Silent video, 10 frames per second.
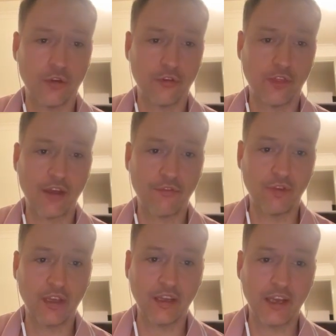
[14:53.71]
So that
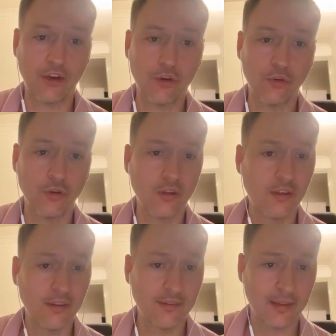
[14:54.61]
fianchetto
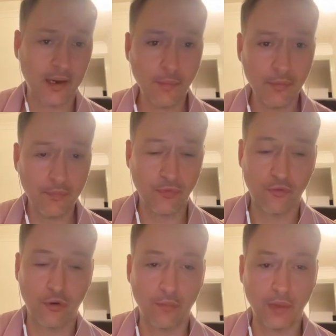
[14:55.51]
setup
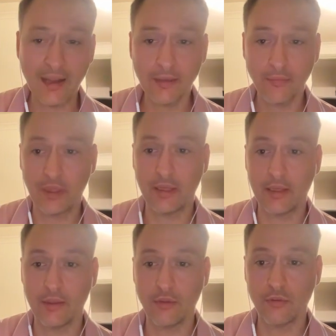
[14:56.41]
from black
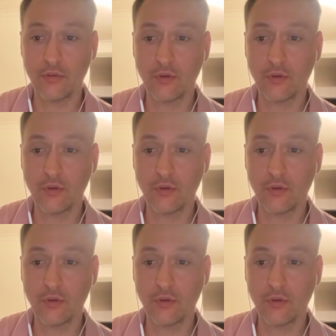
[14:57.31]
is